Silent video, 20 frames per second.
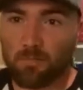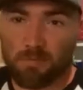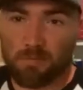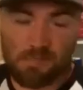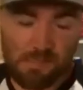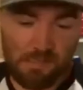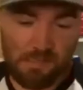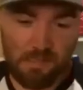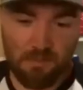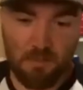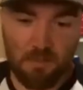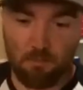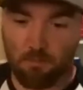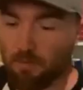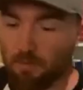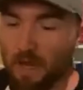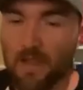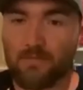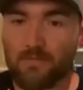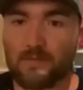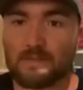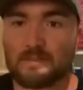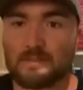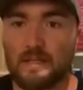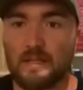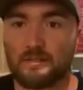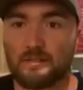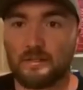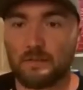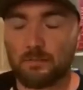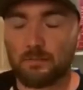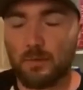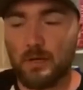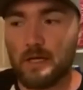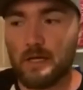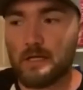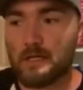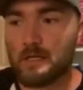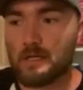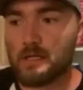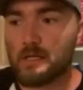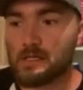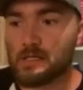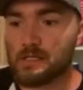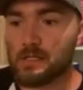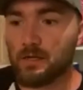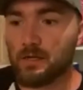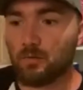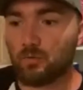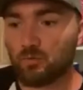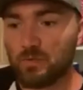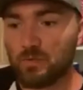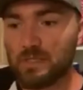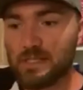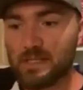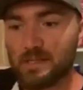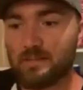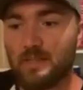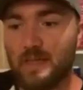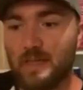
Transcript: being in the private sector, but, you know, reading